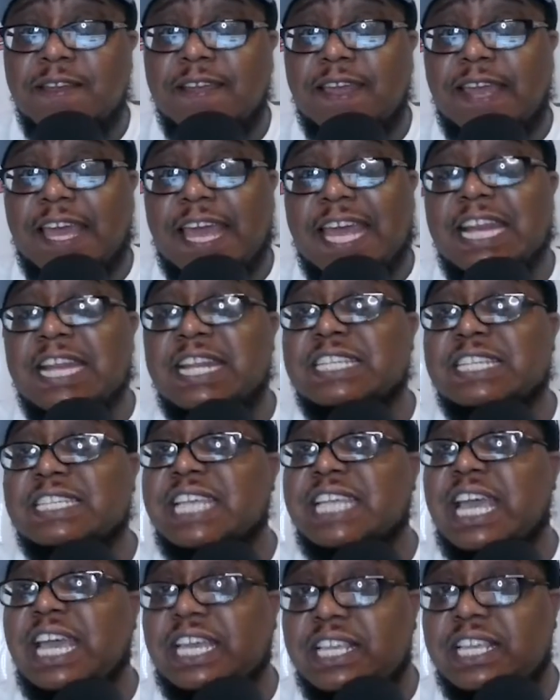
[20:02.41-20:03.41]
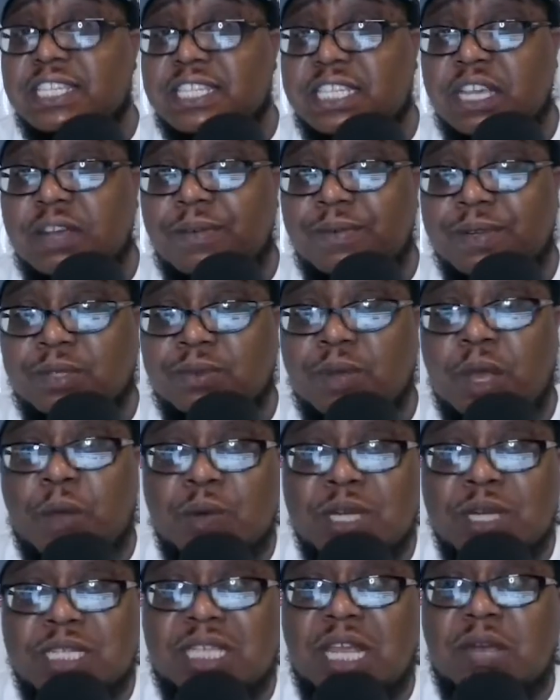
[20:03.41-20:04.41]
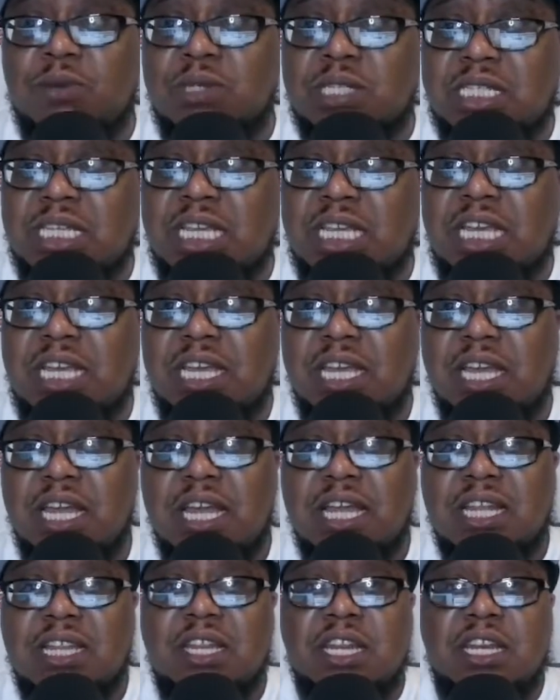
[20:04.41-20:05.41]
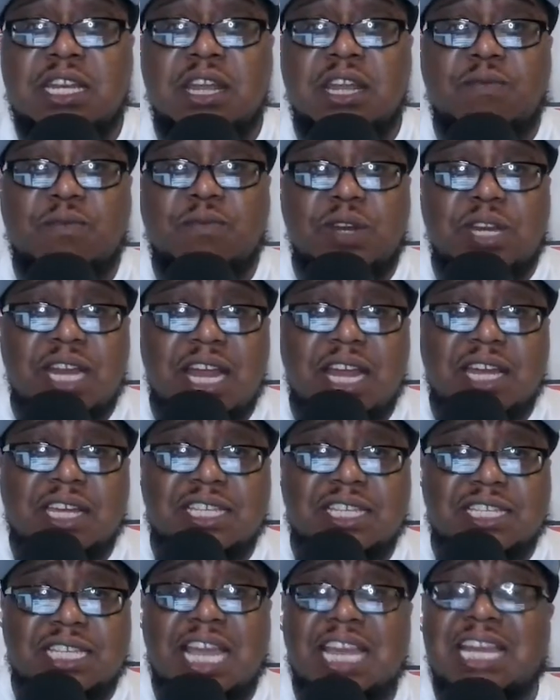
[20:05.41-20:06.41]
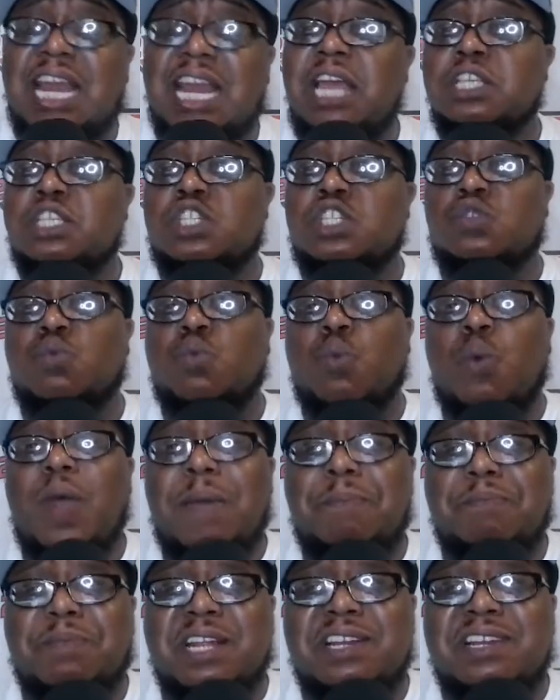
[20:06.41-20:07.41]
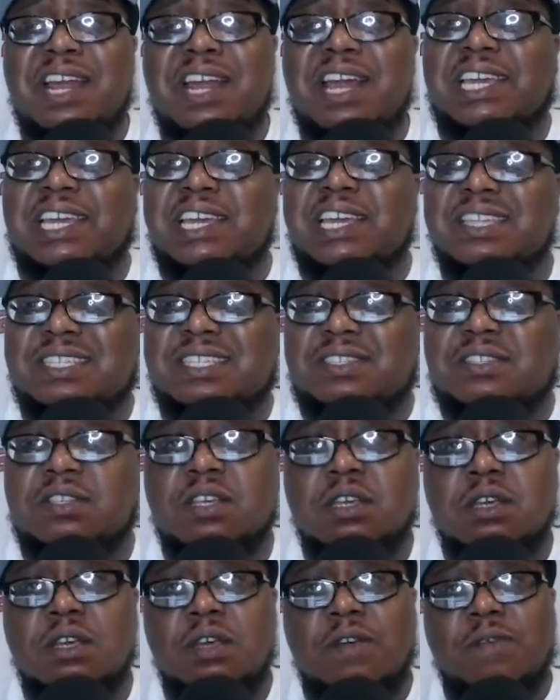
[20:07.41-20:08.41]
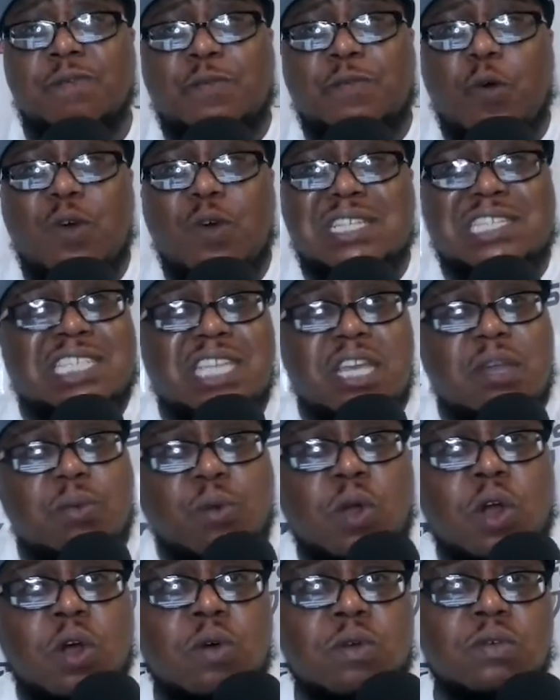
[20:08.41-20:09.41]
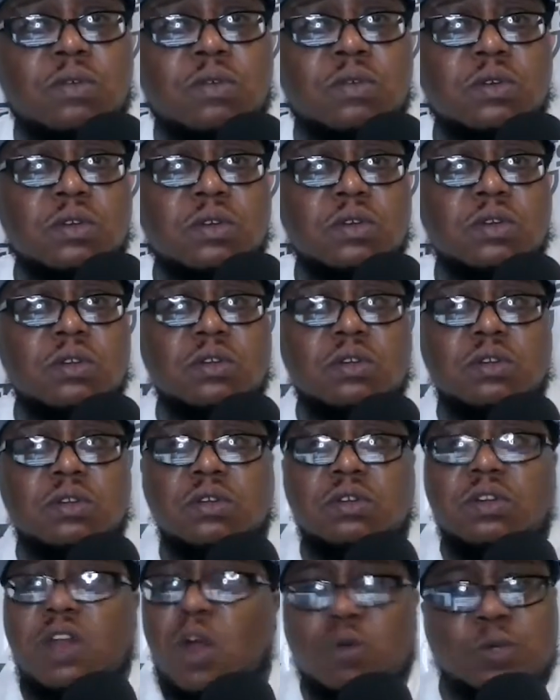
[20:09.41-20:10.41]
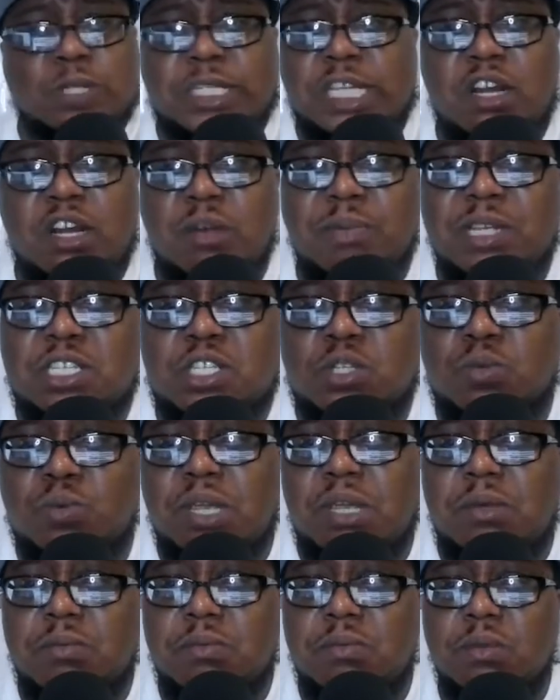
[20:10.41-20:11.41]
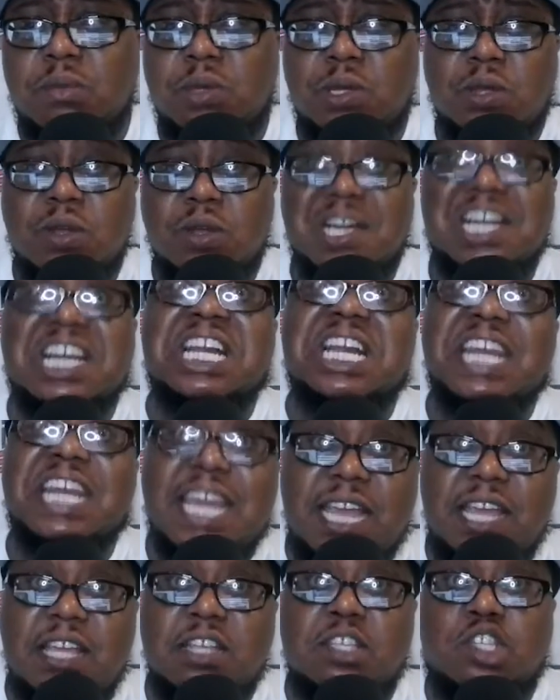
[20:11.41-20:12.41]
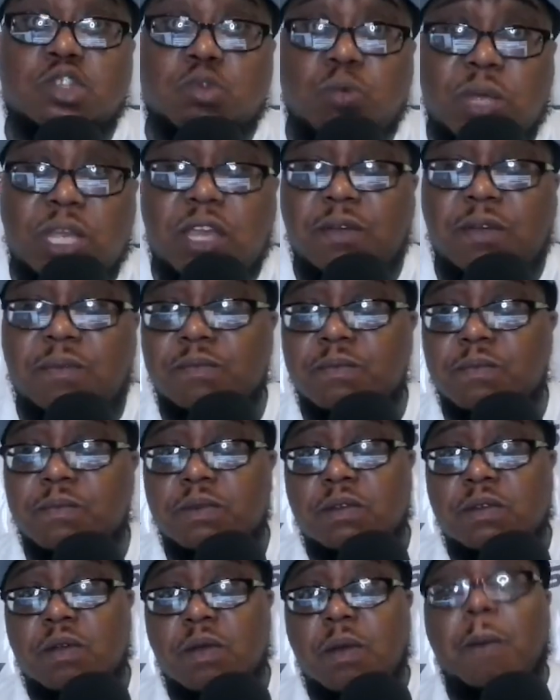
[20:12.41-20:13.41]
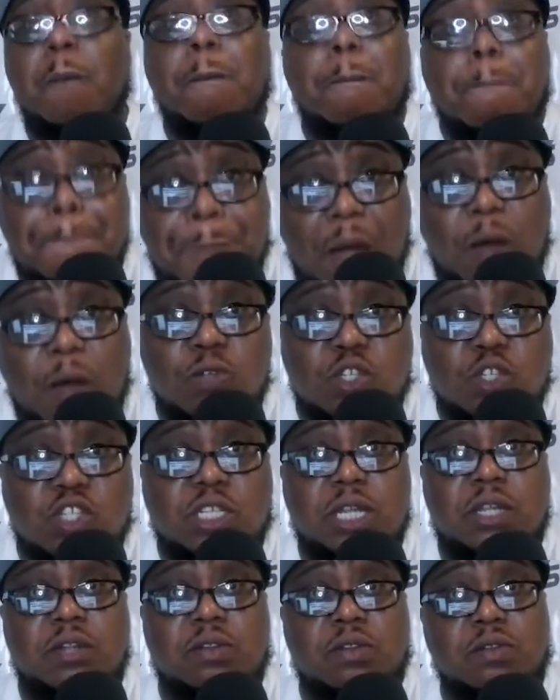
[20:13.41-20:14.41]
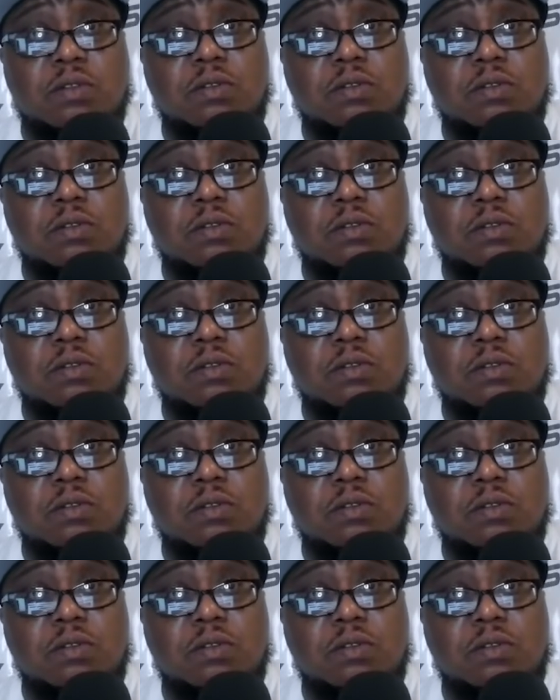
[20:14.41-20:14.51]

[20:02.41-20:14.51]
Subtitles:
in the second series in which they would see the Denver Nuggets. And they swept the Nuggets 4-0. No gentleman sweep. Clean sweep. Boston.